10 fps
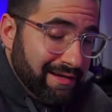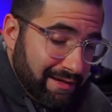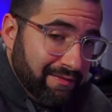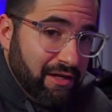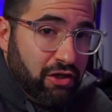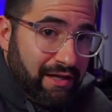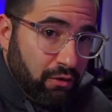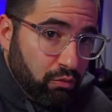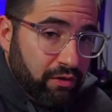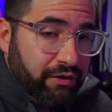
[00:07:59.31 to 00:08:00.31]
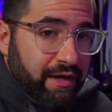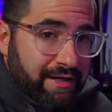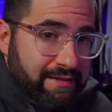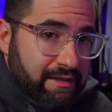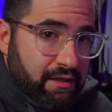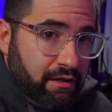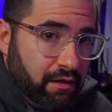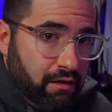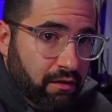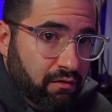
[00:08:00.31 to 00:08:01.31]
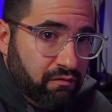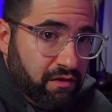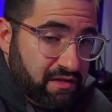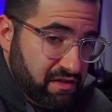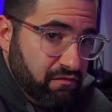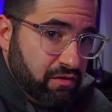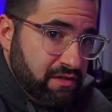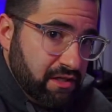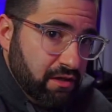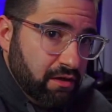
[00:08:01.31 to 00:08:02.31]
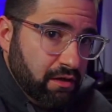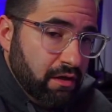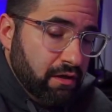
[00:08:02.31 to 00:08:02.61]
and then you can get a real idea of difference here.